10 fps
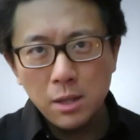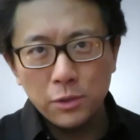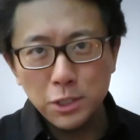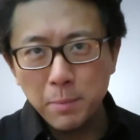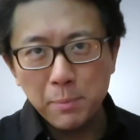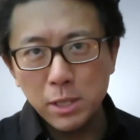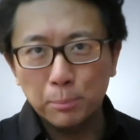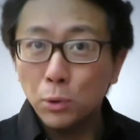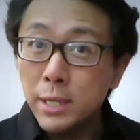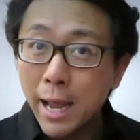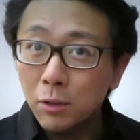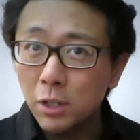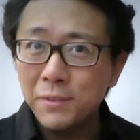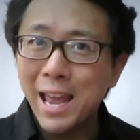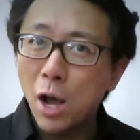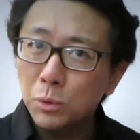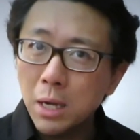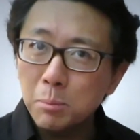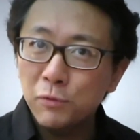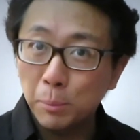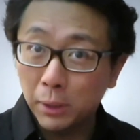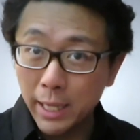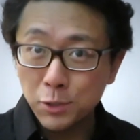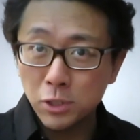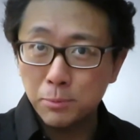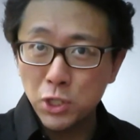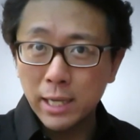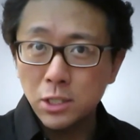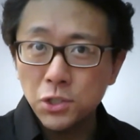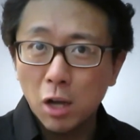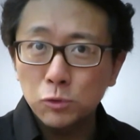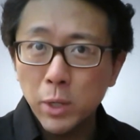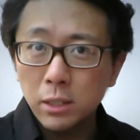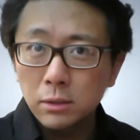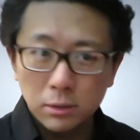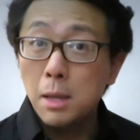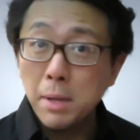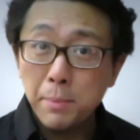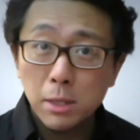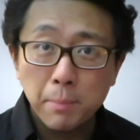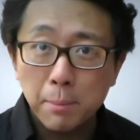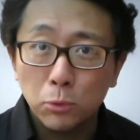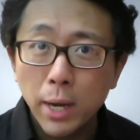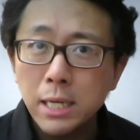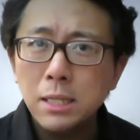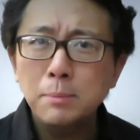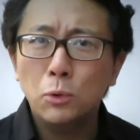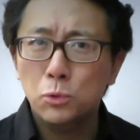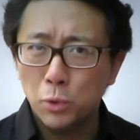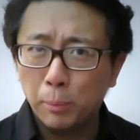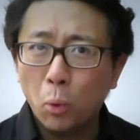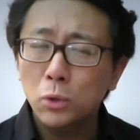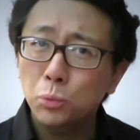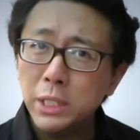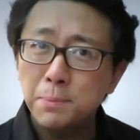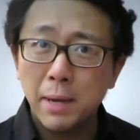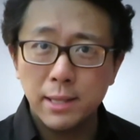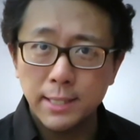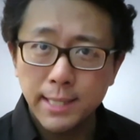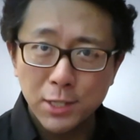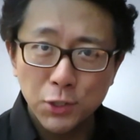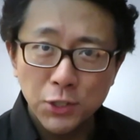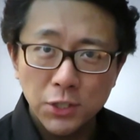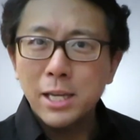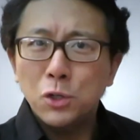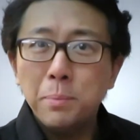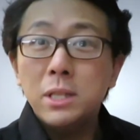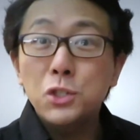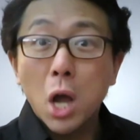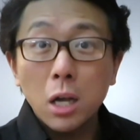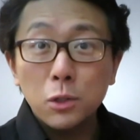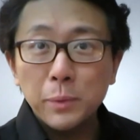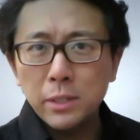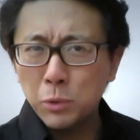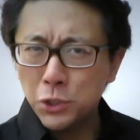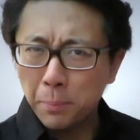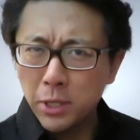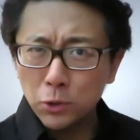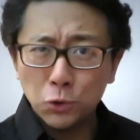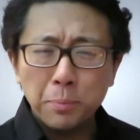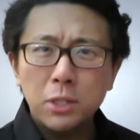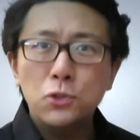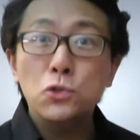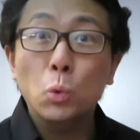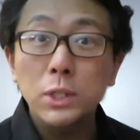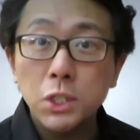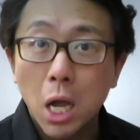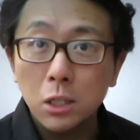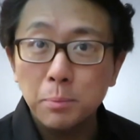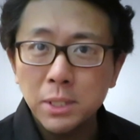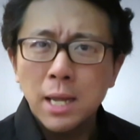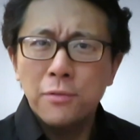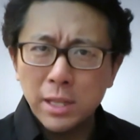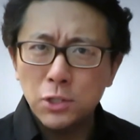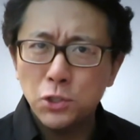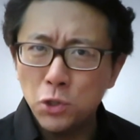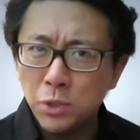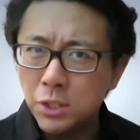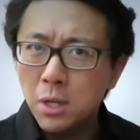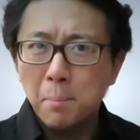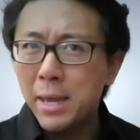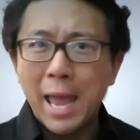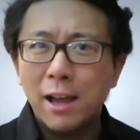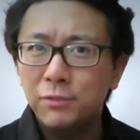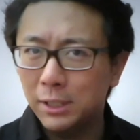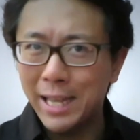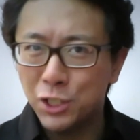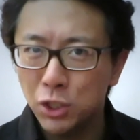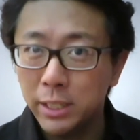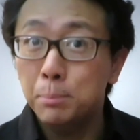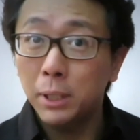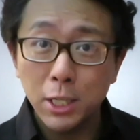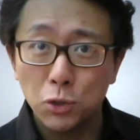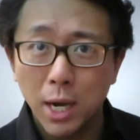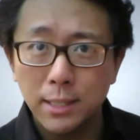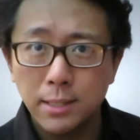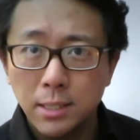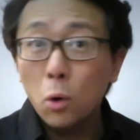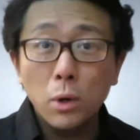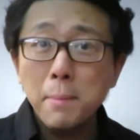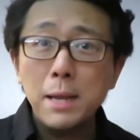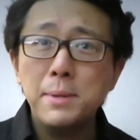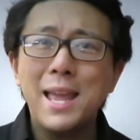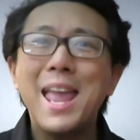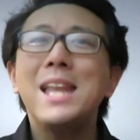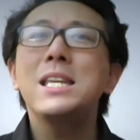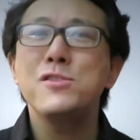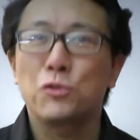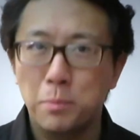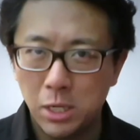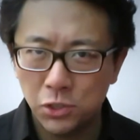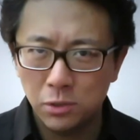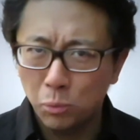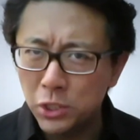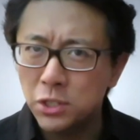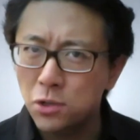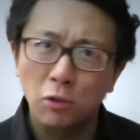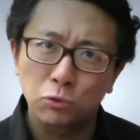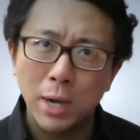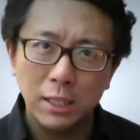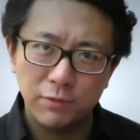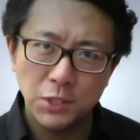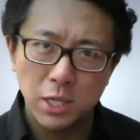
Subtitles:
This may be the printout of the outcome of the plagiarism checking software. It may be the memorandum or the report written by the assessor. It could be the document which appears to be the source document that the student may have allegedly plagiarized. Or it might be any information which is of relevance